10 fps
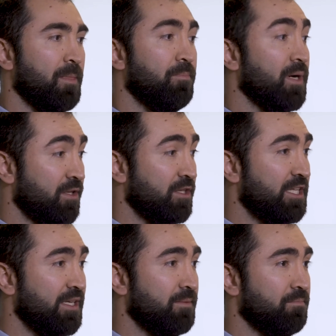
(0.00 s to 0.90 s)

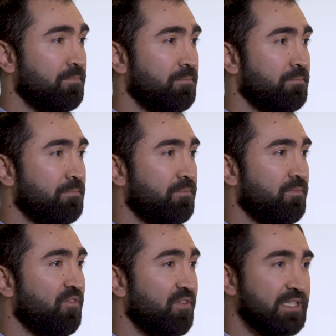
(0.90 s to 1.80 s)
But the
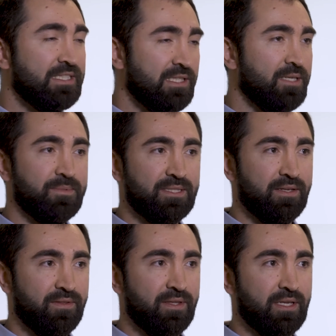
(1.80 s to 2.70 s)
first steps,
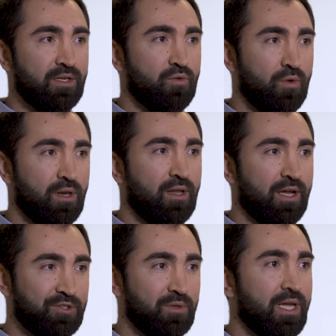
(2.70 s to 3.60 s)
I think, will
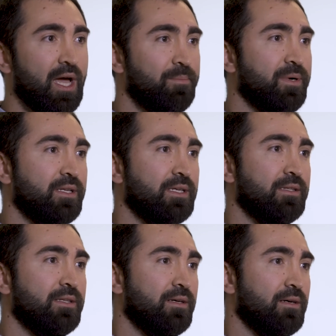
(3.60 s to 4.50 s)
actually happen
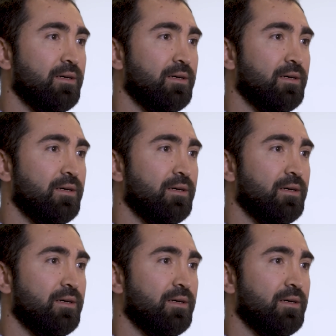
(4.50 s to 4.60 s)
in